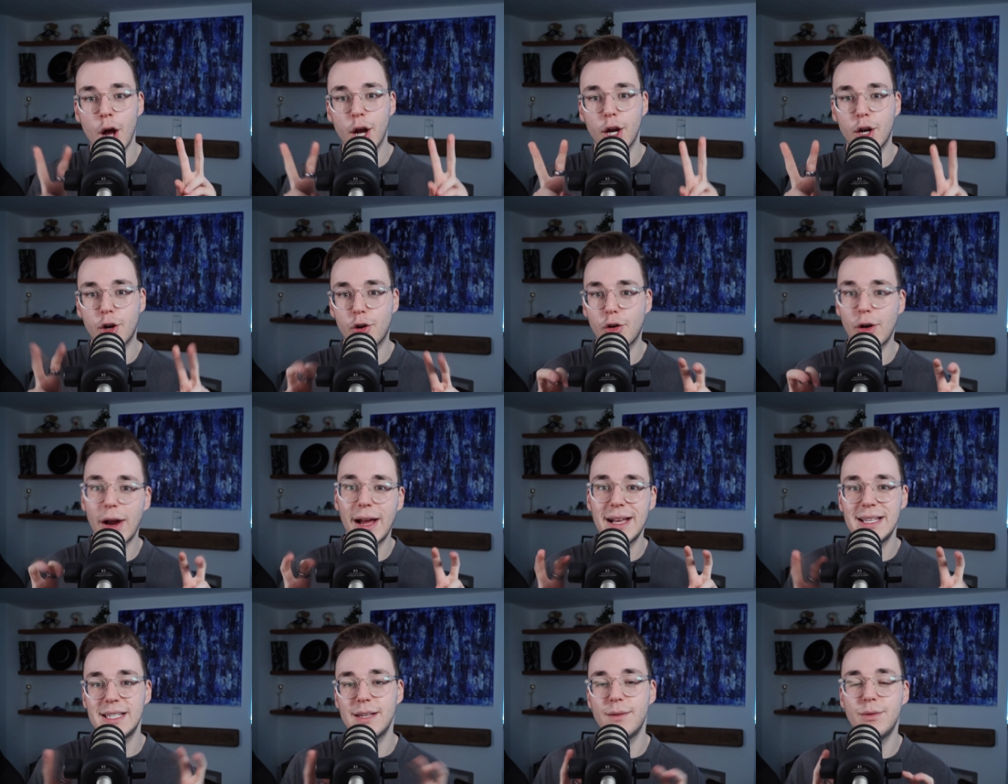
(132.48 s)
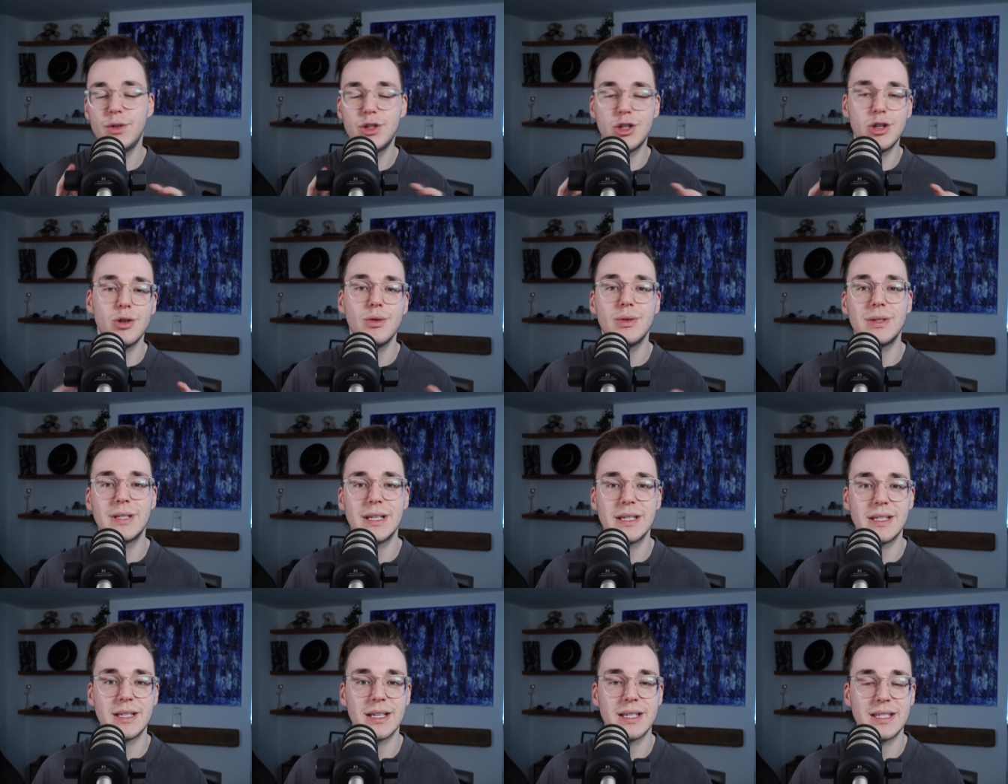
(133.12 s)
creative
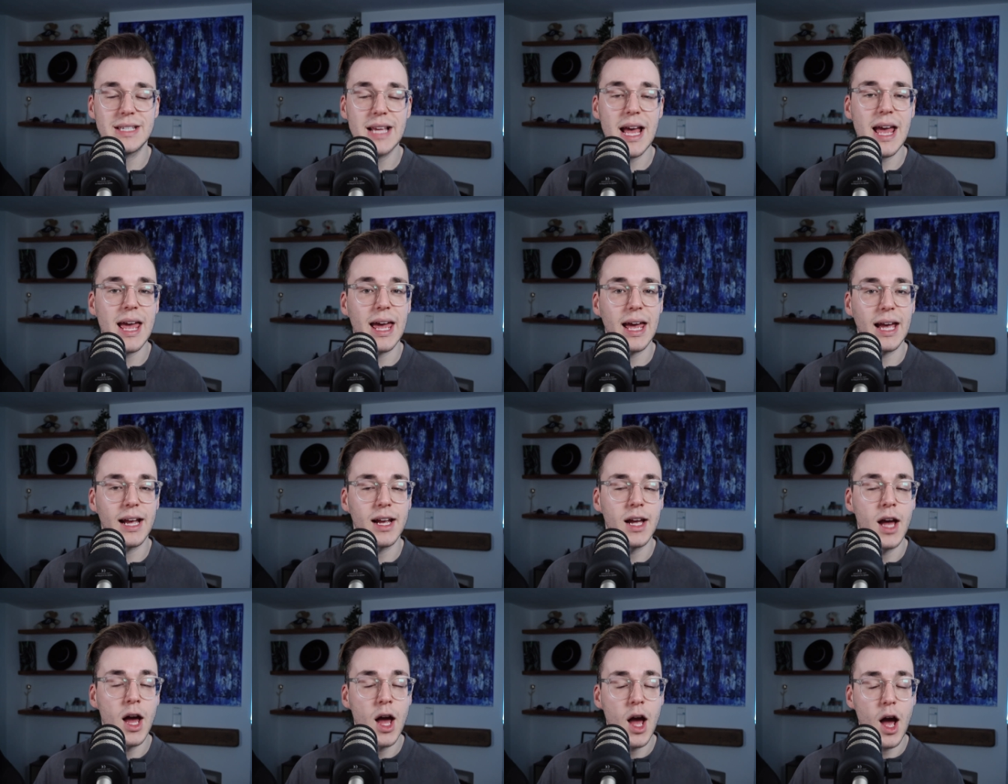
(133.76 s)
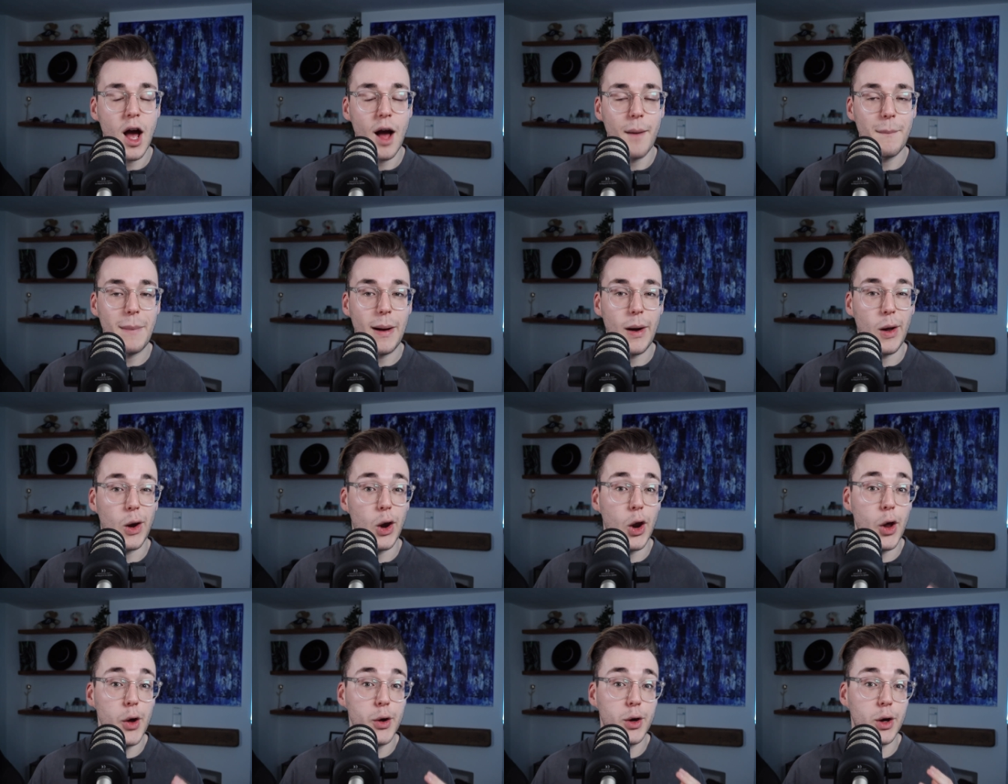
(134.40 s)
juices are saying about
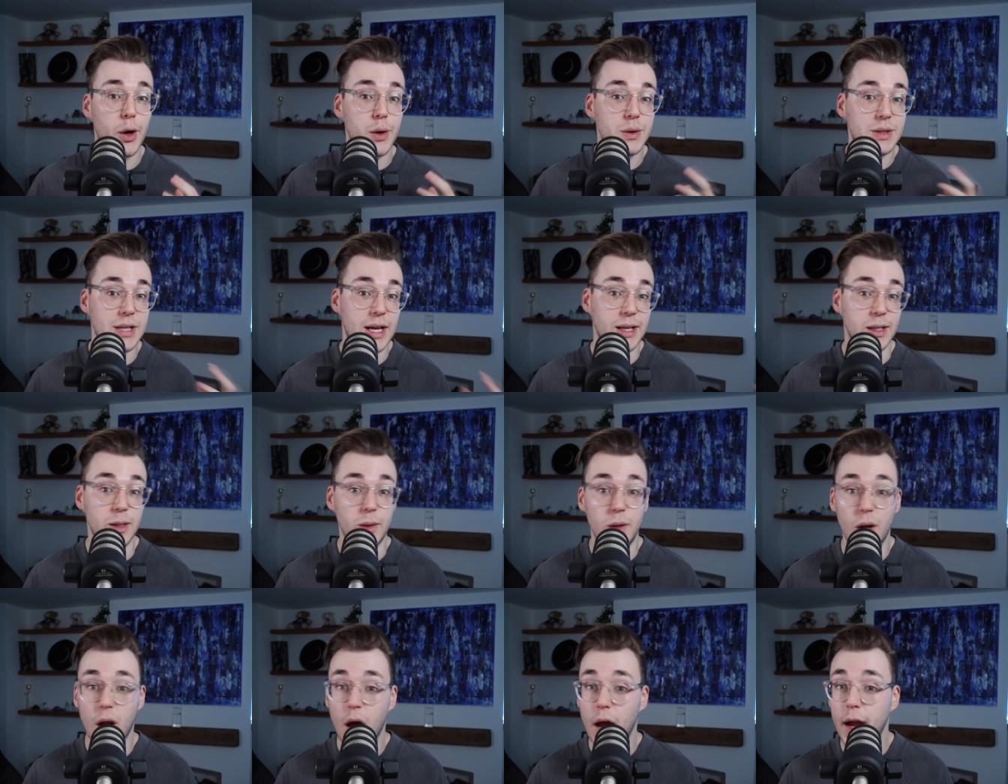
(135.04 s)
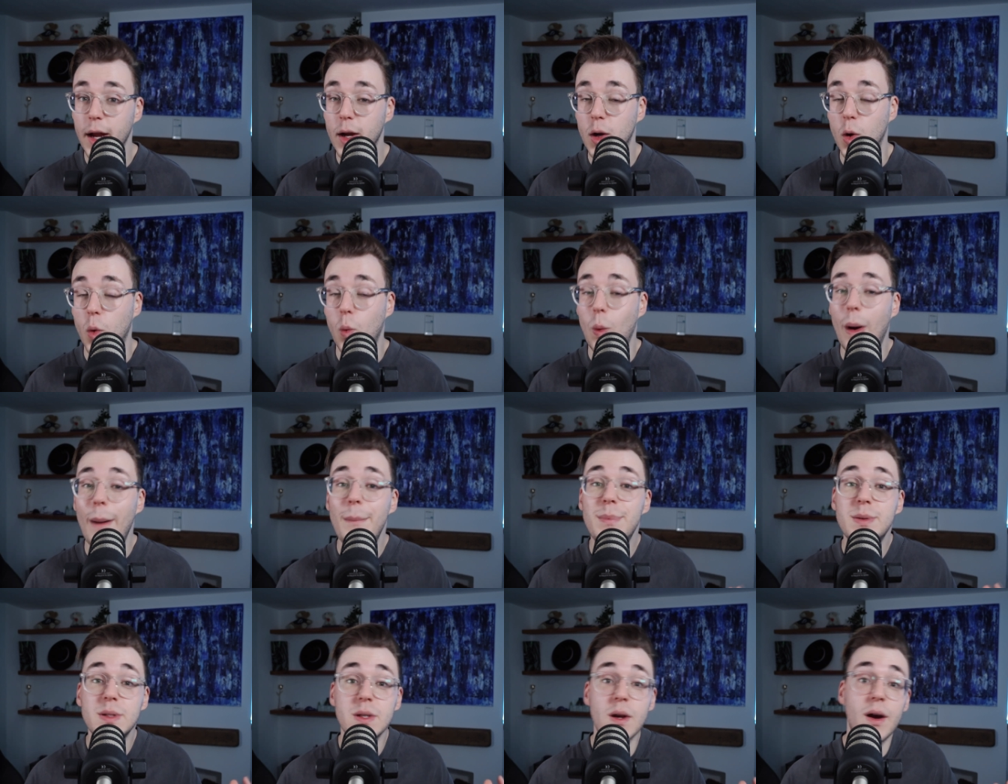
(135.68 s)
logos that you like or
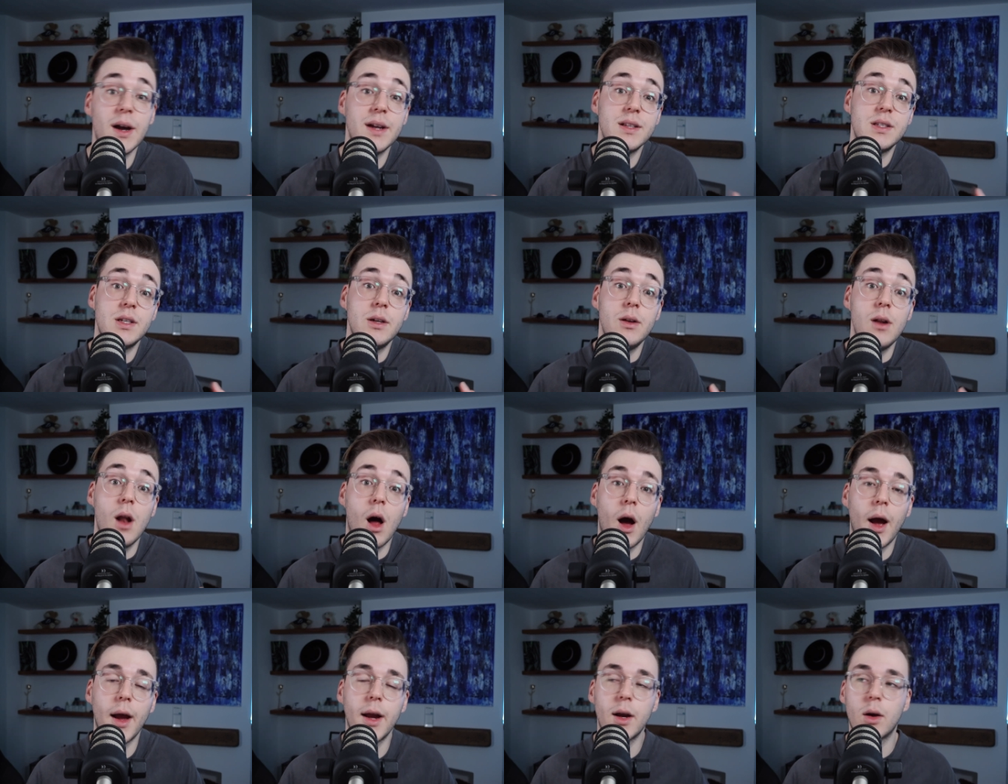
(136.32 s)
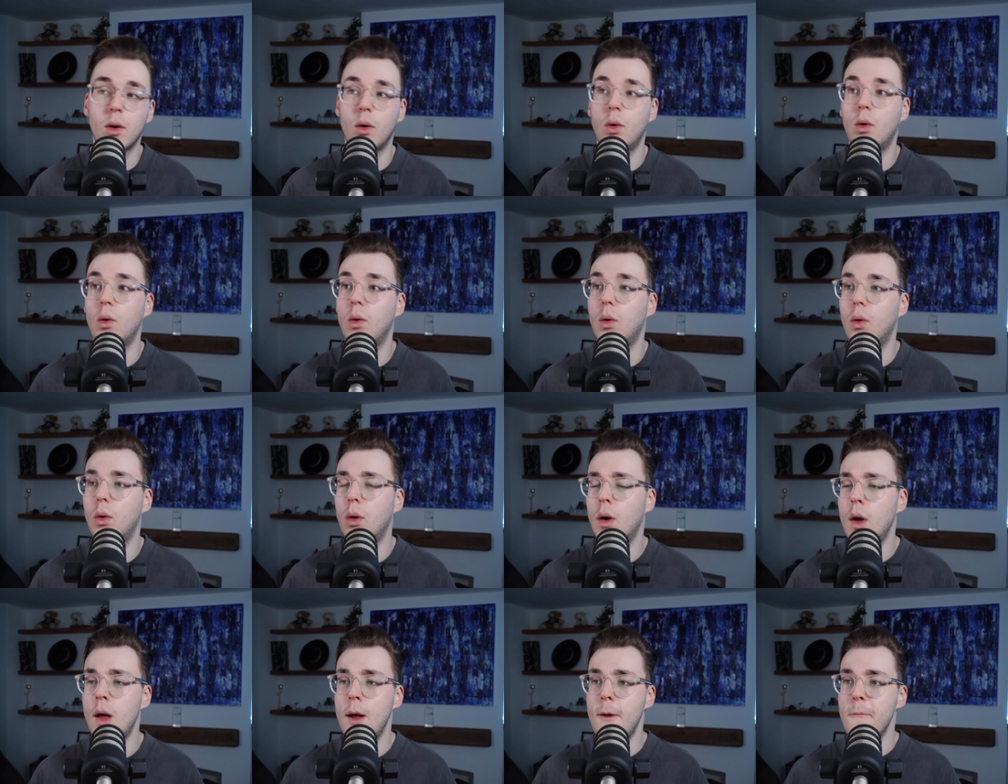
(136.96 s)
websites you like or